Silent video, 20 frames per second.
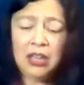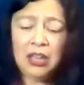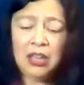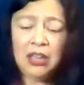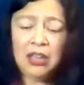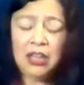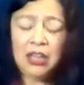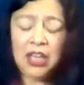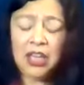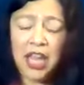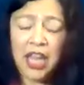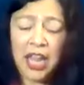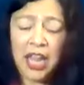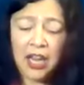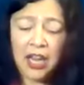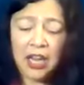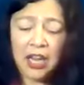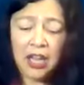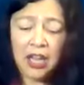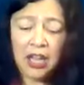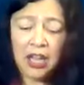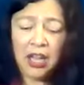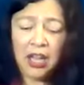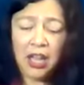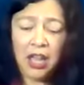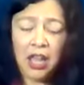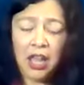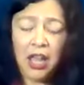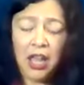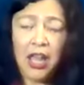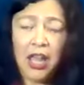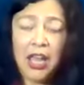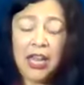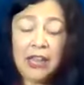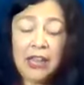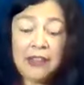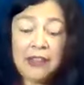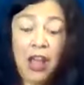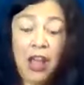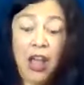the king,
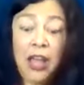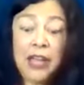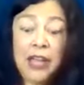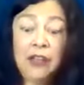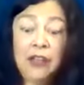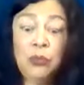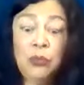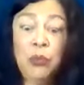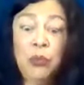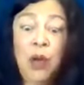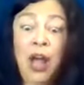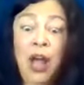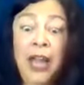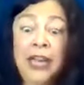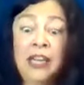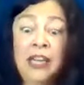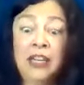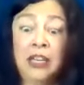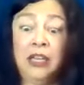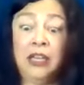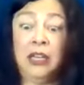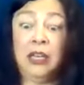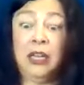his eyes widened.